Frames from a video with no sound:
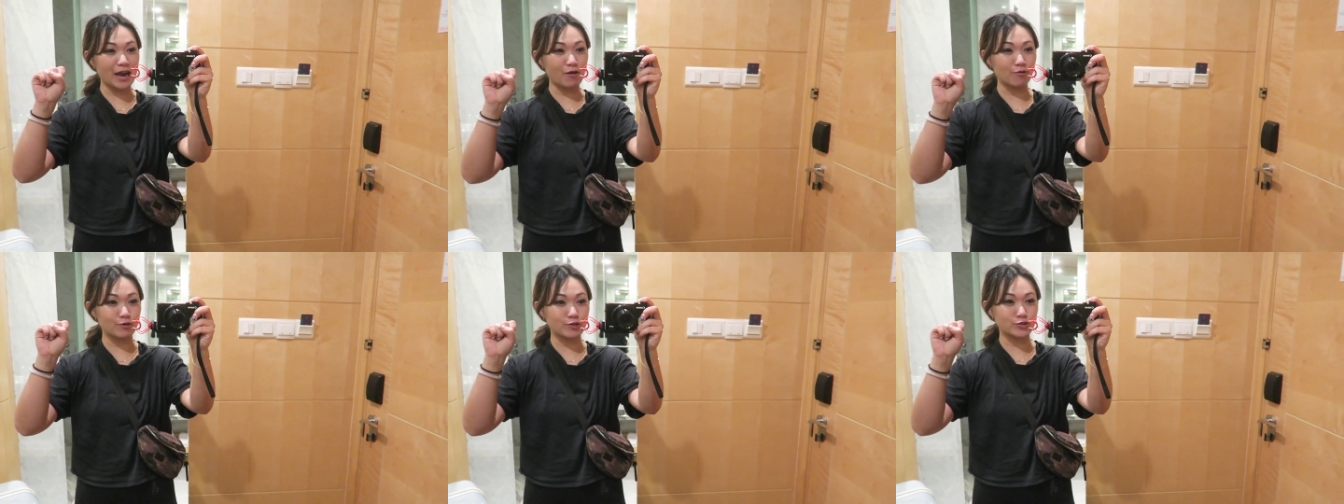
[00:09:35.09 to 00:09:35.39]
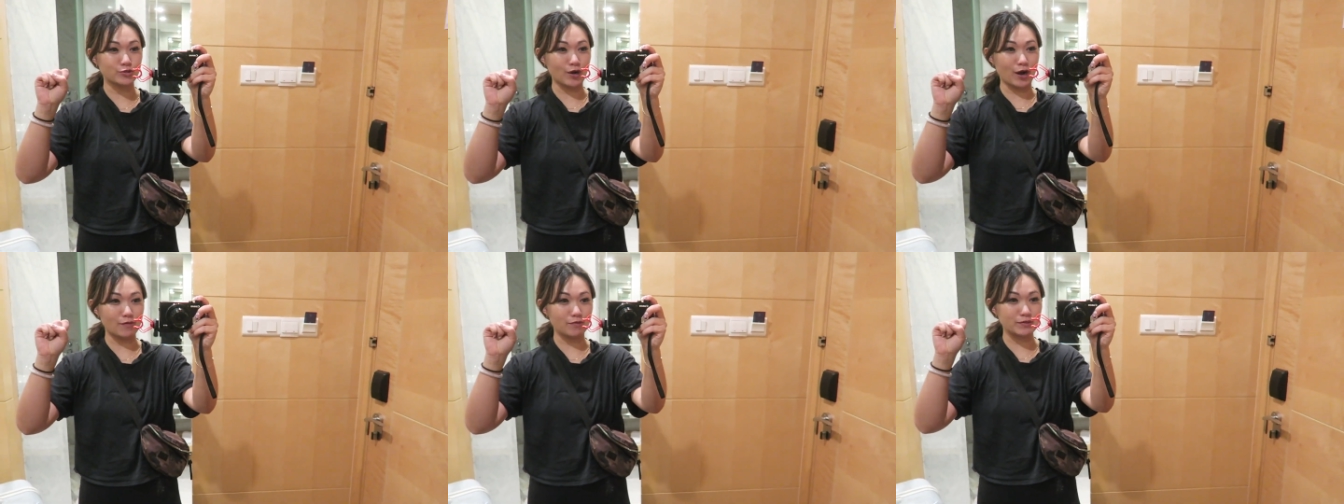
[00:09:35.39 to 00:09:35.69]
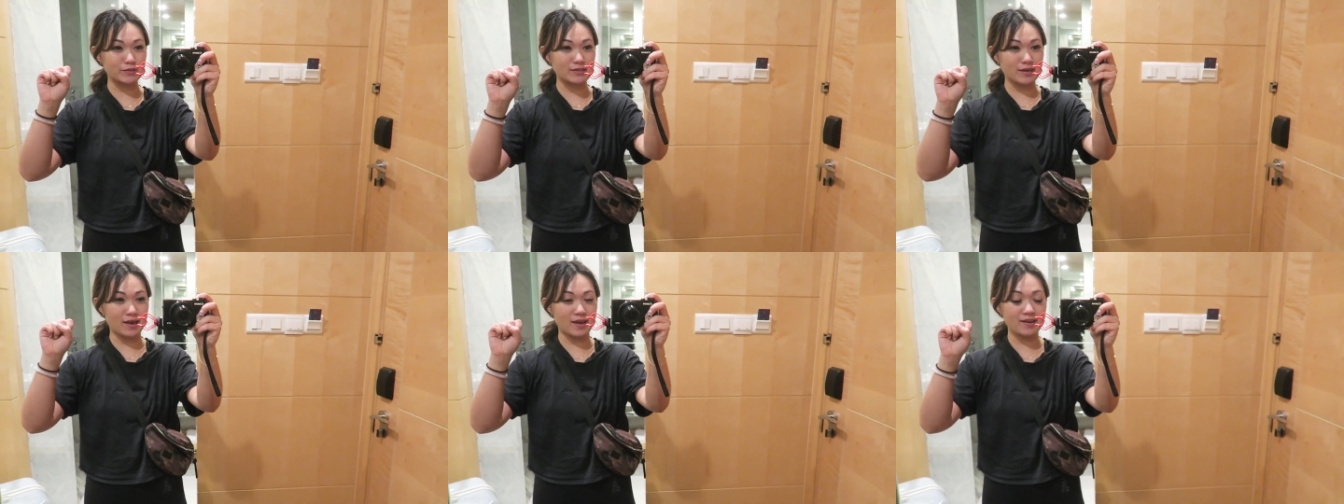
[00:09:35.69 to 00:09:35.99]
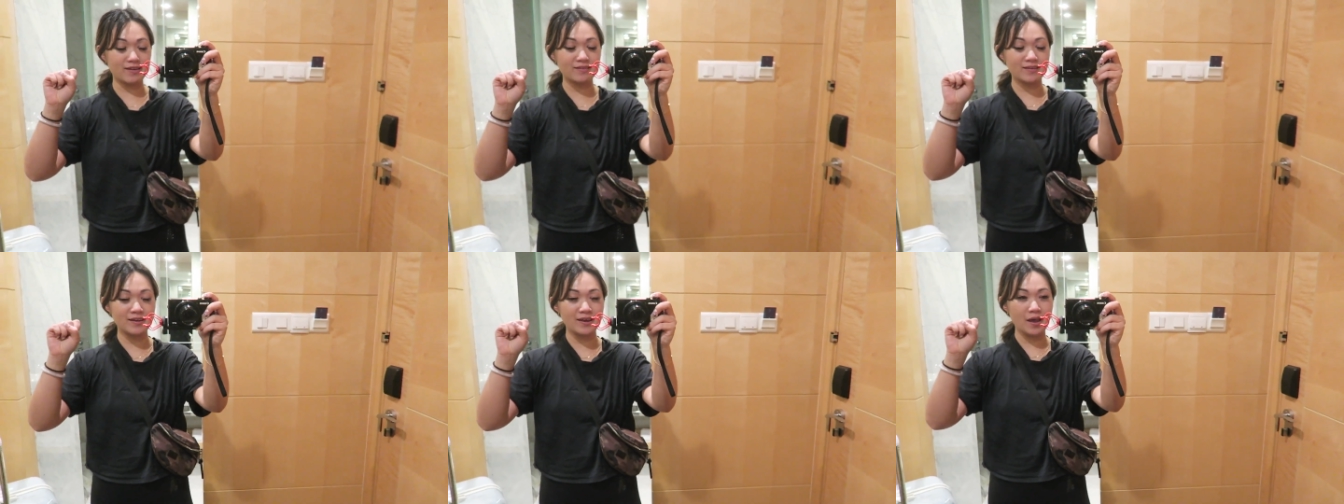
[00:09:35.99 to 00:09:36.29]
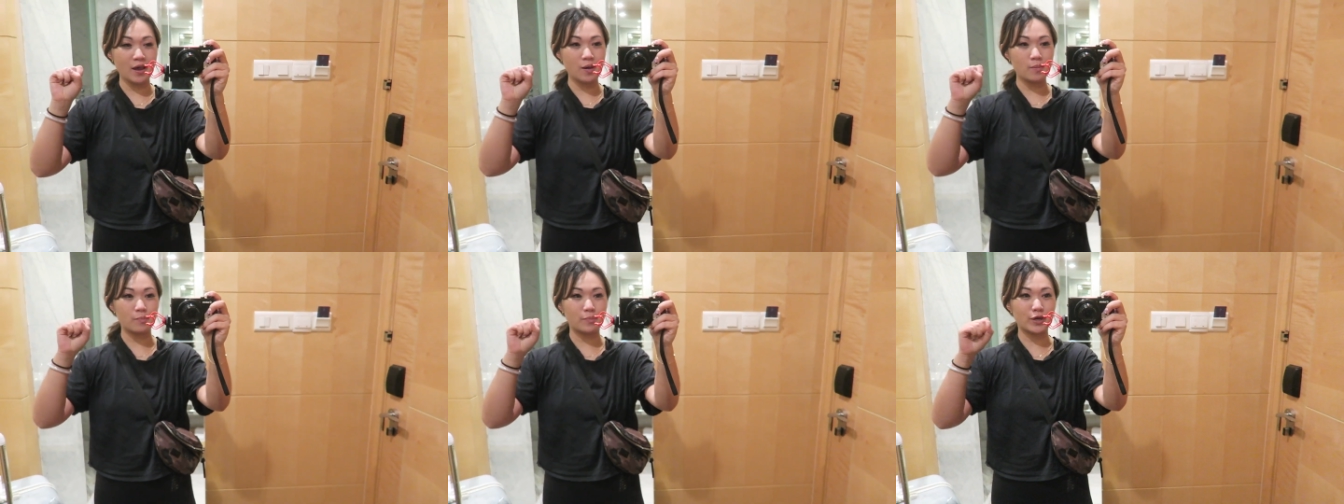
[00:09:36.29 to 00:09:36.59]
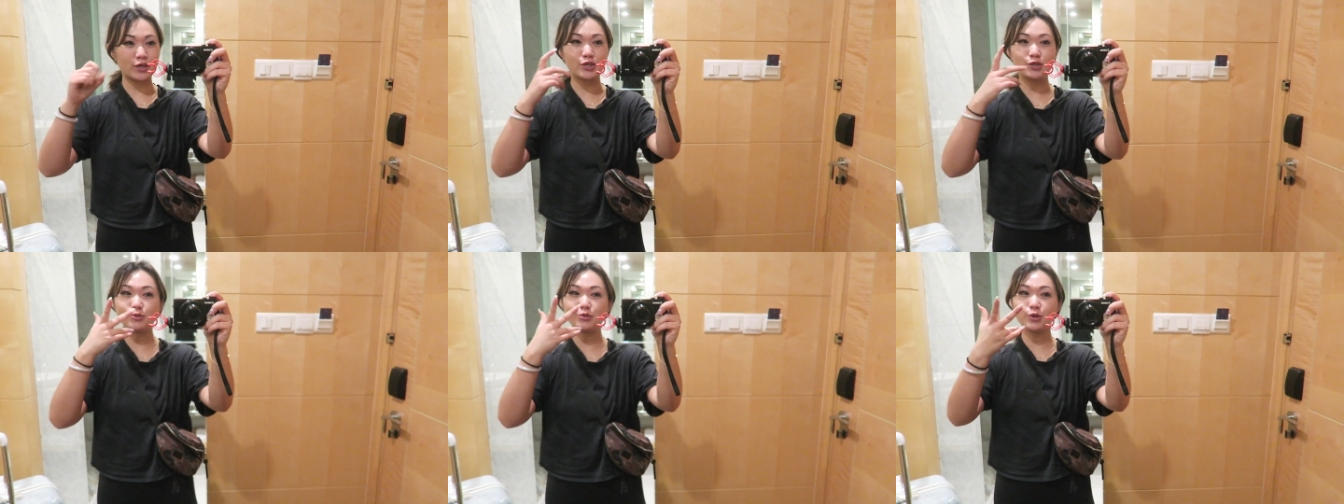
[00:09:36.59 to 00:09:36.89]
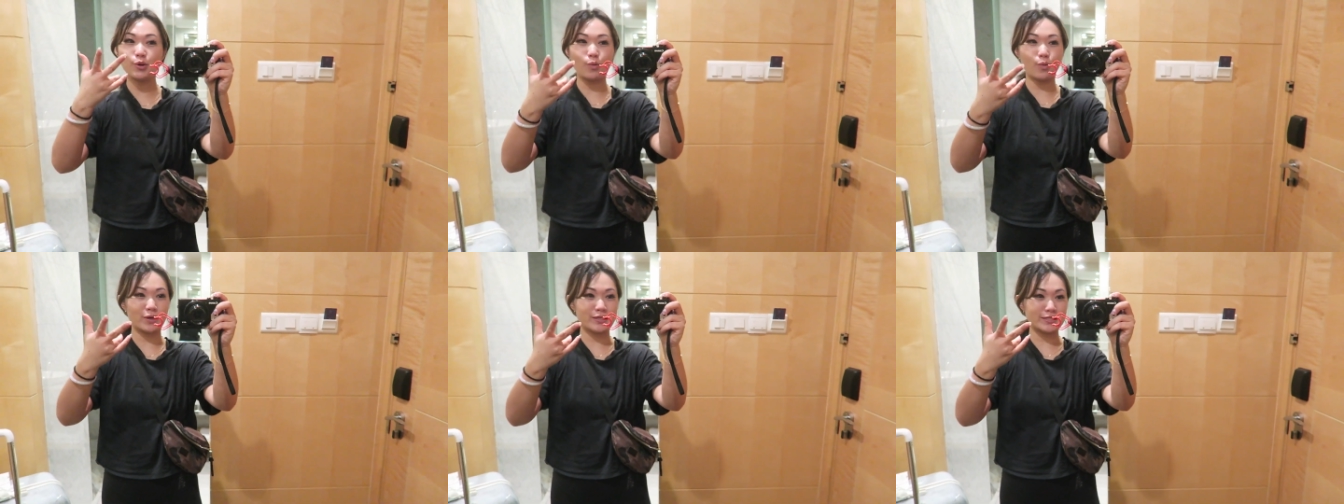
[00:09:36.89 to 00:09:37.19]
hour travel day, but you
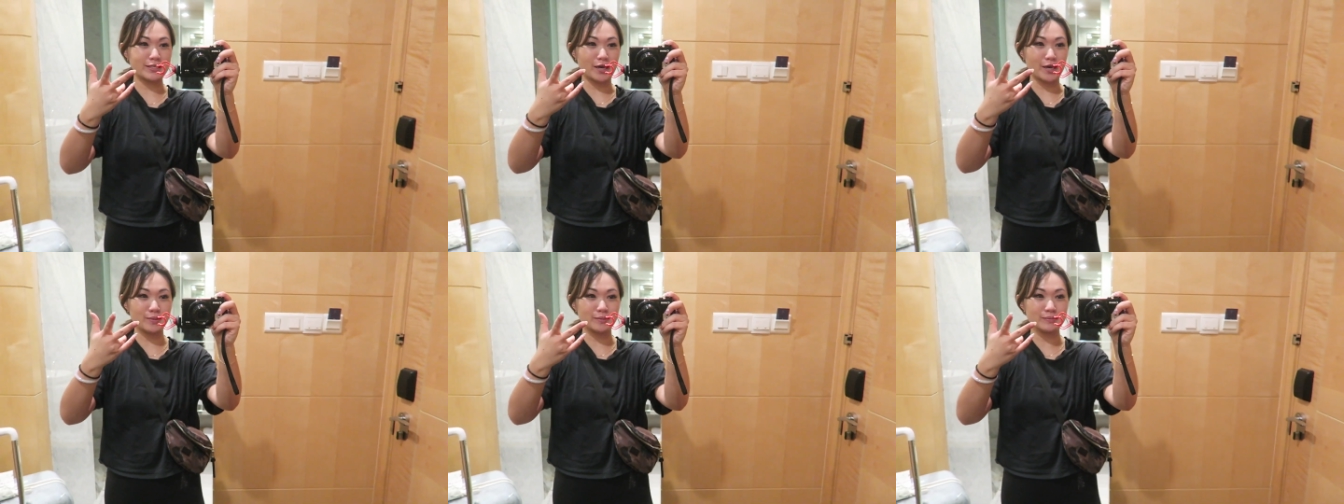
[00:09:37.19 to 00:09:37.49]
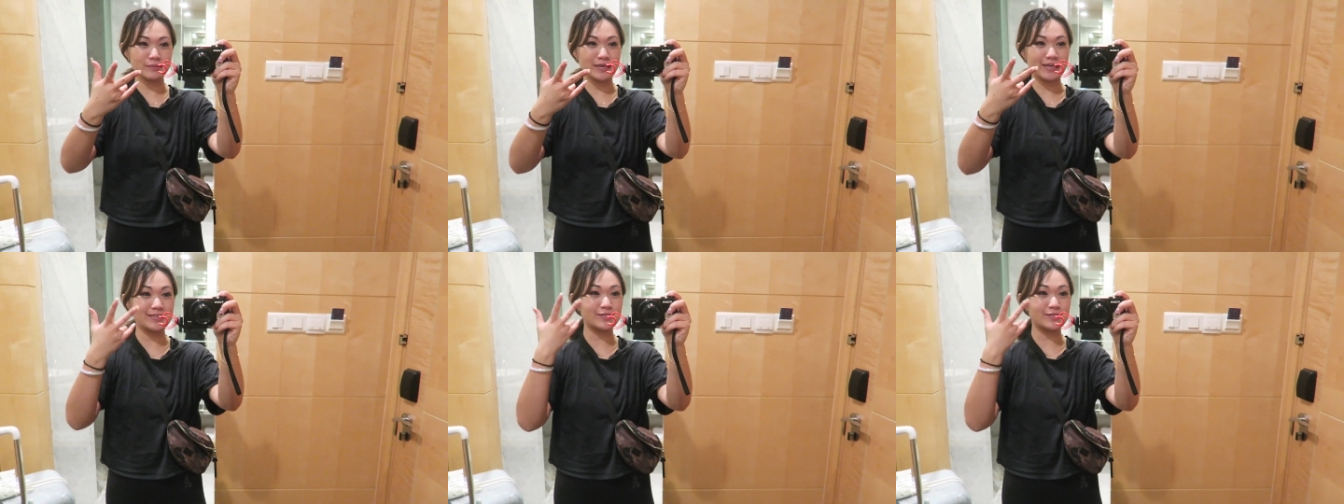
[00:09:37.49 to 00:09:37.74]
know what's up.